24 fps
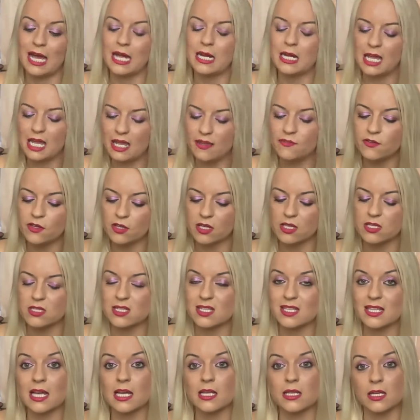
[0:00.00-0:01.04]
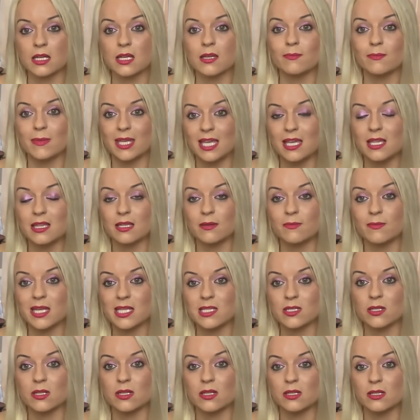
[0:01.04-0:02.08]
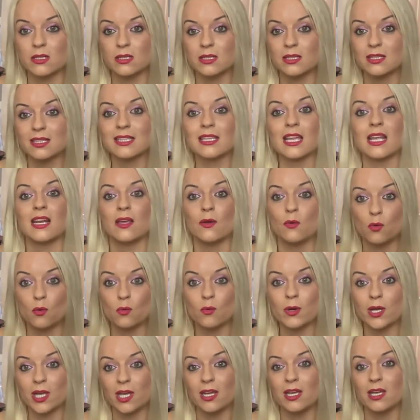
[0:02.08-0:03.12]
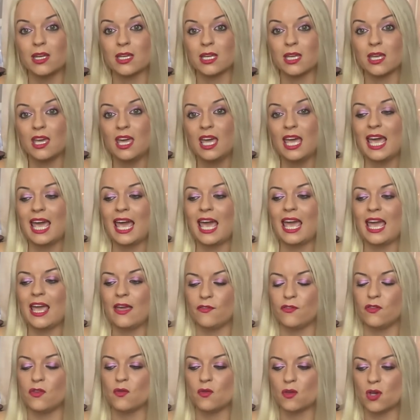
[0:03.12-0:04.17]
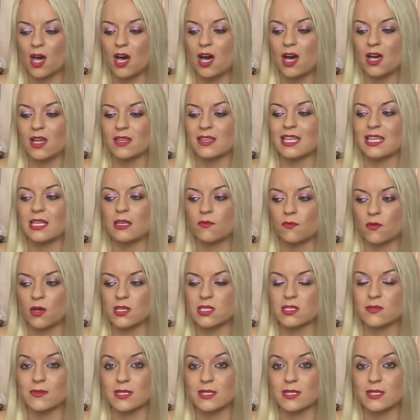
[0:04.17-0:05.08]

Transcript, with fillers: And if you can do that and you can meet in the middle, then it will work. If you can't, then you've got